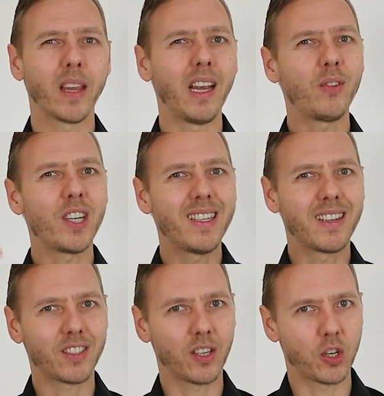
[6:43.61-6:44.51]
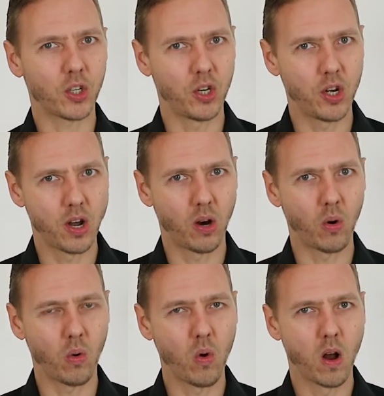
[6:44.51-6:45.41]
If she doesn't
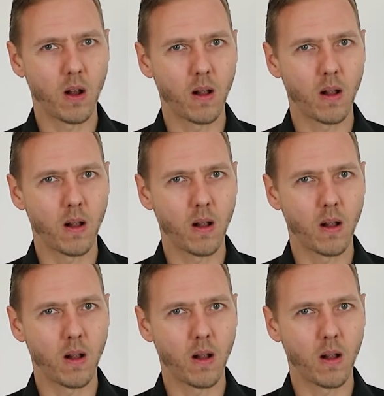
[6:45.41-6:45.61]
know,